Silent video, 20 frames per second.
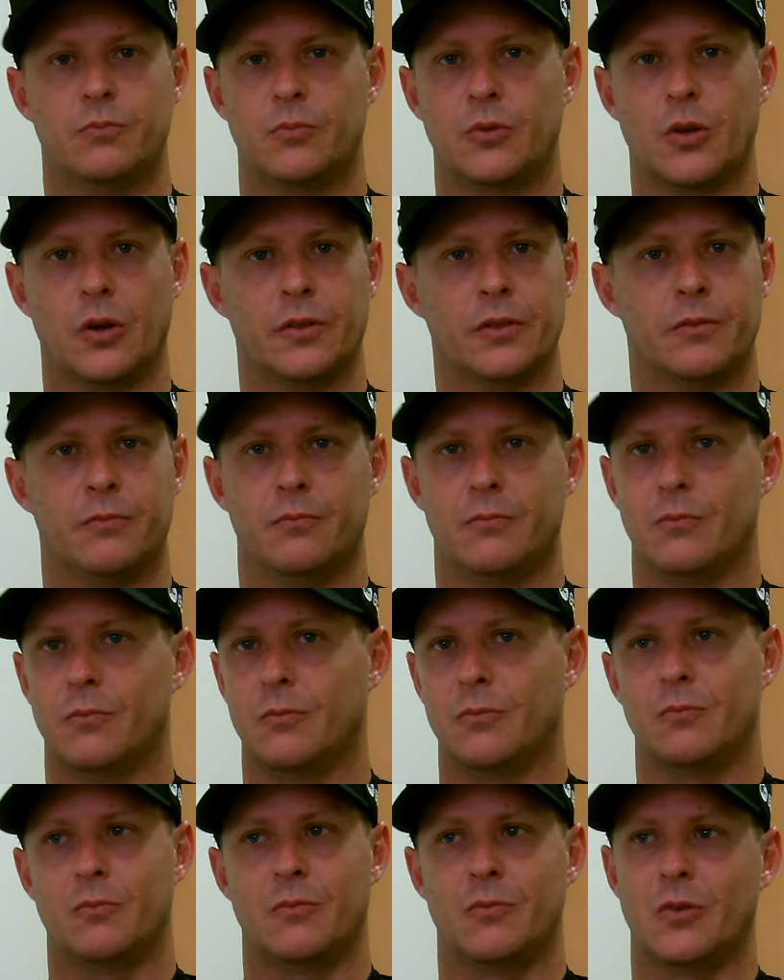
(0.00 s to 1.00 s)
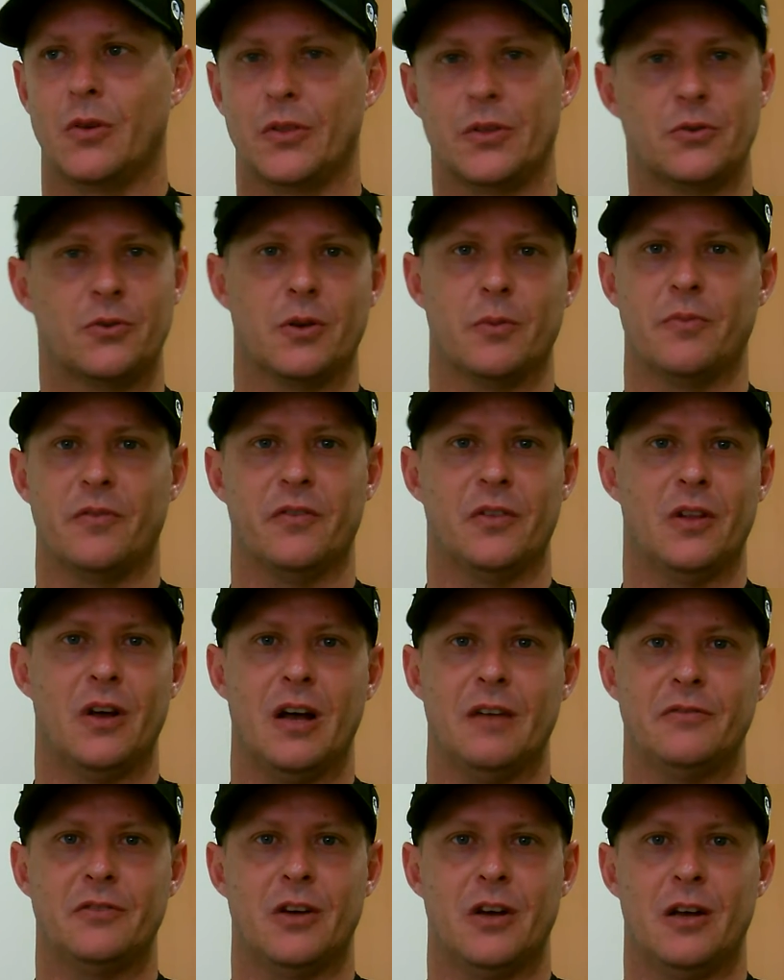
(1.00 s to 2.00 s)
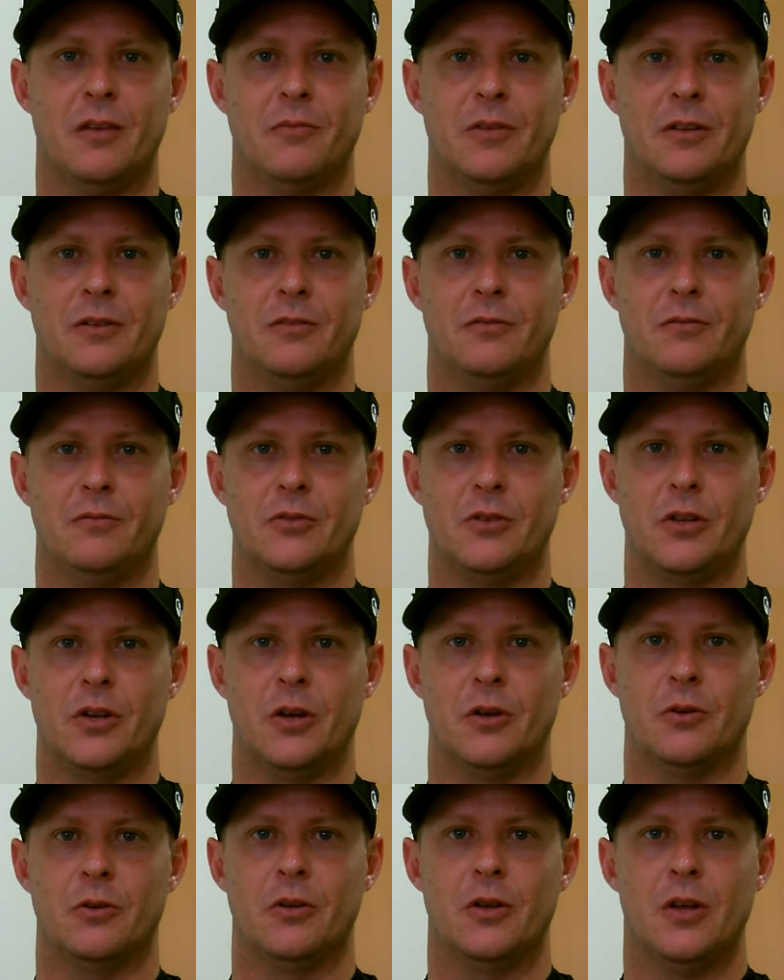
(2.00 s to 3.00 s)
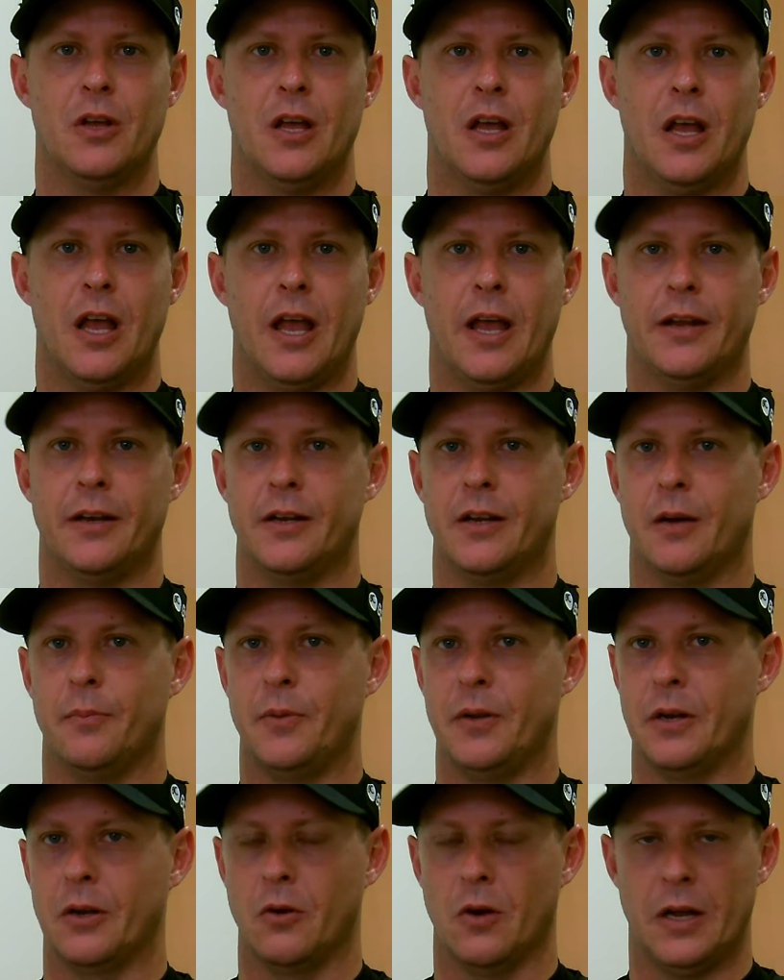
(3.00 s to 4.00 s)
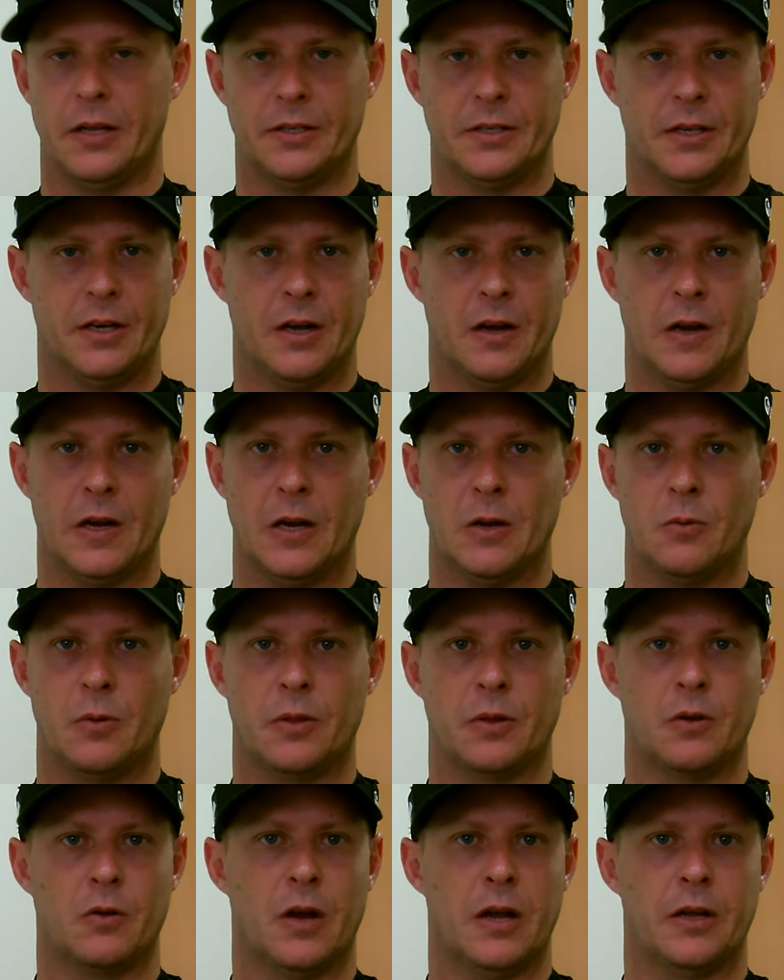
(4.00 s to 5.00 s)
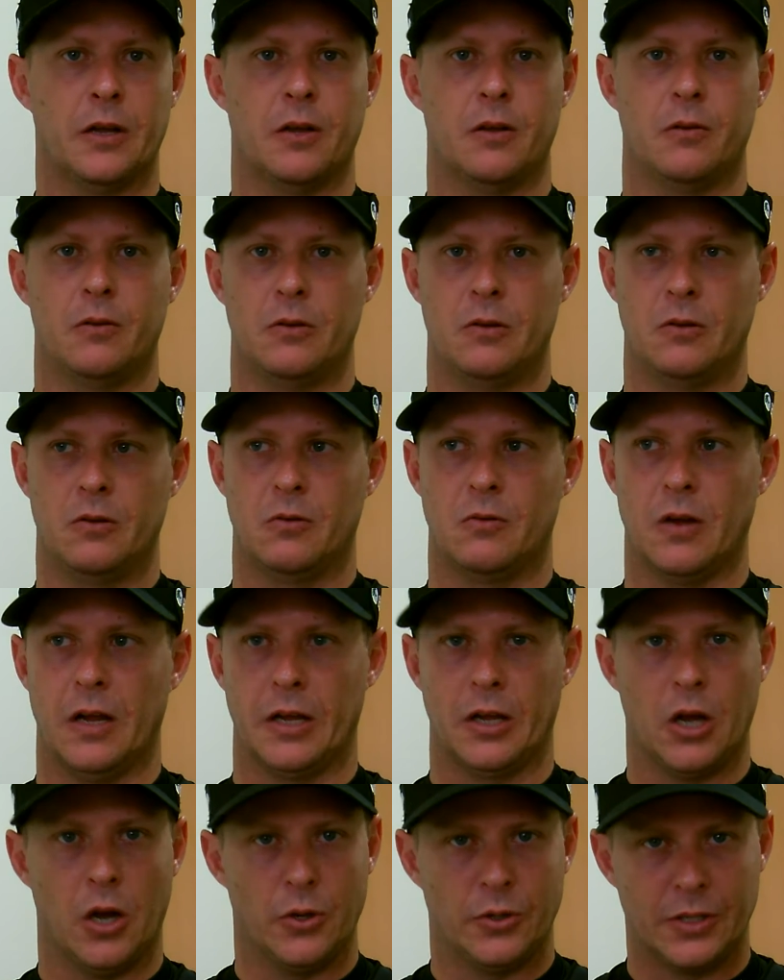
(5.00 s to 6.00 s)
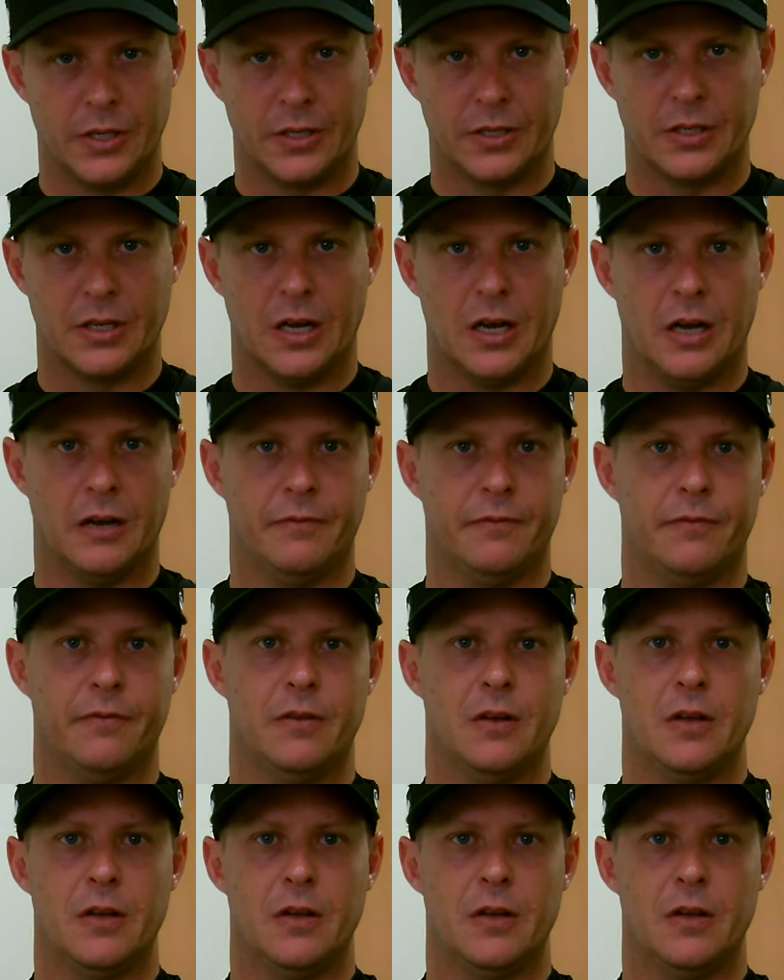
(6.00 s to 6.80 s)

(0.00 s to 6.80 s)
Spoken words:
got the trip of a lifetime, and ended up in a great scenario with a great coaching staff,